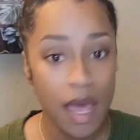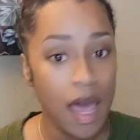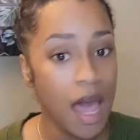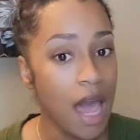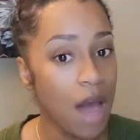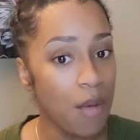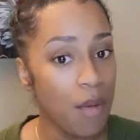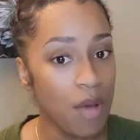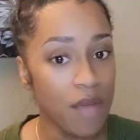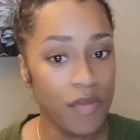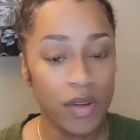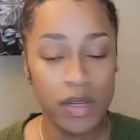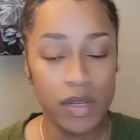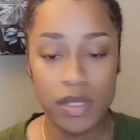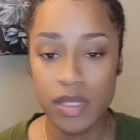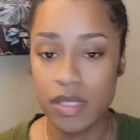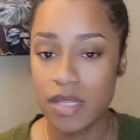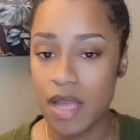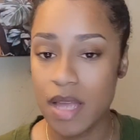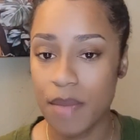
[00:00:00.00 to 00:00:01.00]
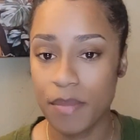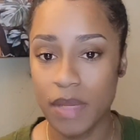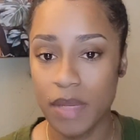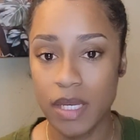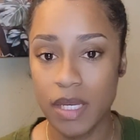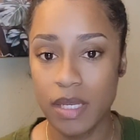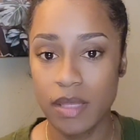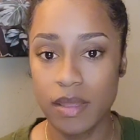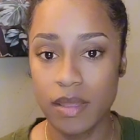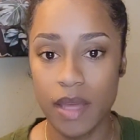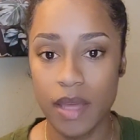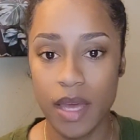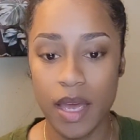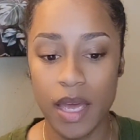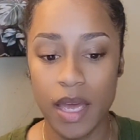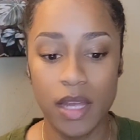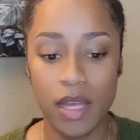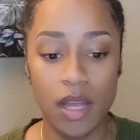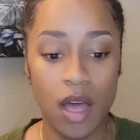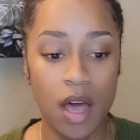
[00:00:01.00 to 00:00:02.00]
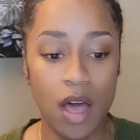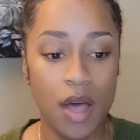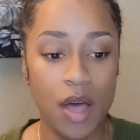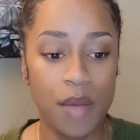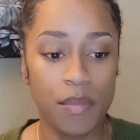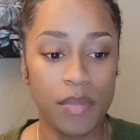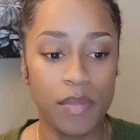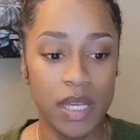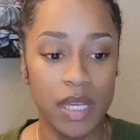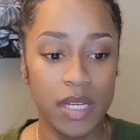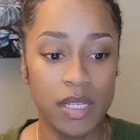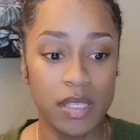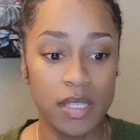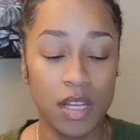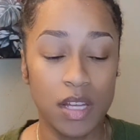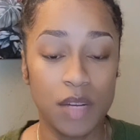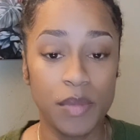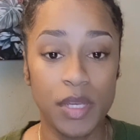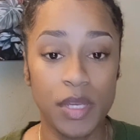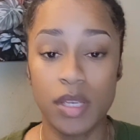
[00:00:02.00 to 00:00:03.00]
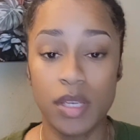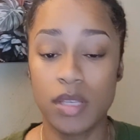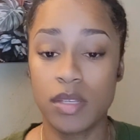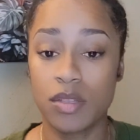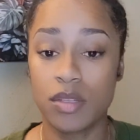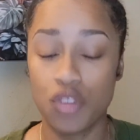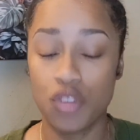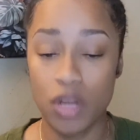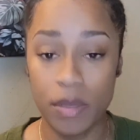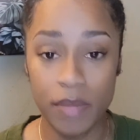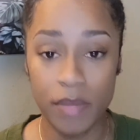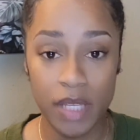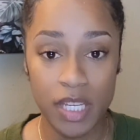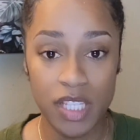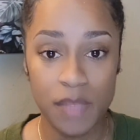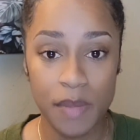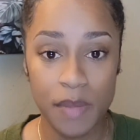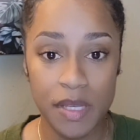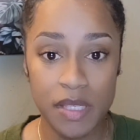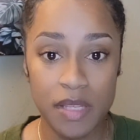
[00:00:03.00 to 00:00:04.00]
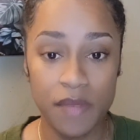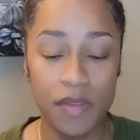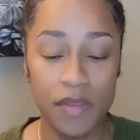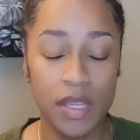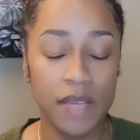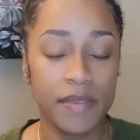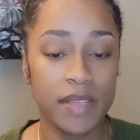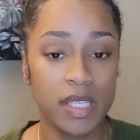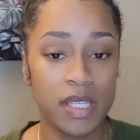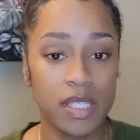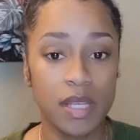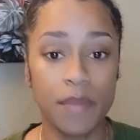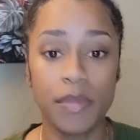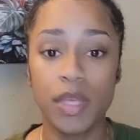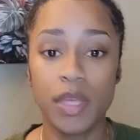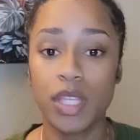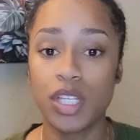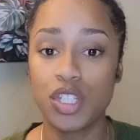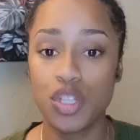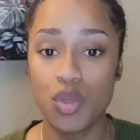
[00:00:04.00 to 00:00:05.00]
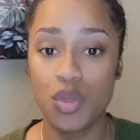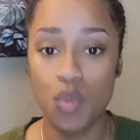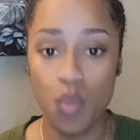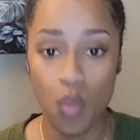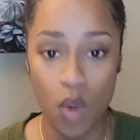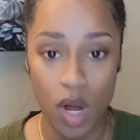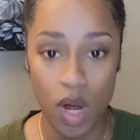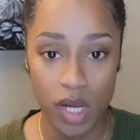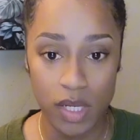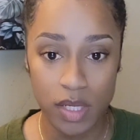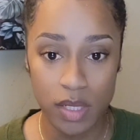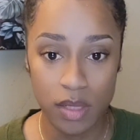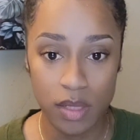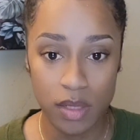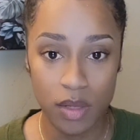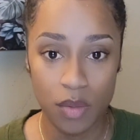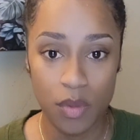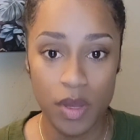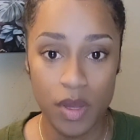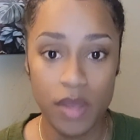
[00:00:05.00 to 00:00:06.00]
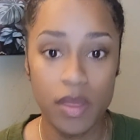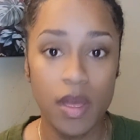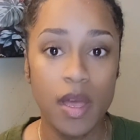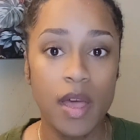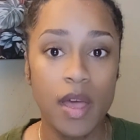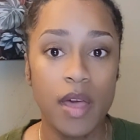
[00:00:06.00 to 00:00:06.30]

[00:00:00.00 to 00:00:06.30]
However, it does not mean that it is going to be extremely expensive if it's something that you want to deal with.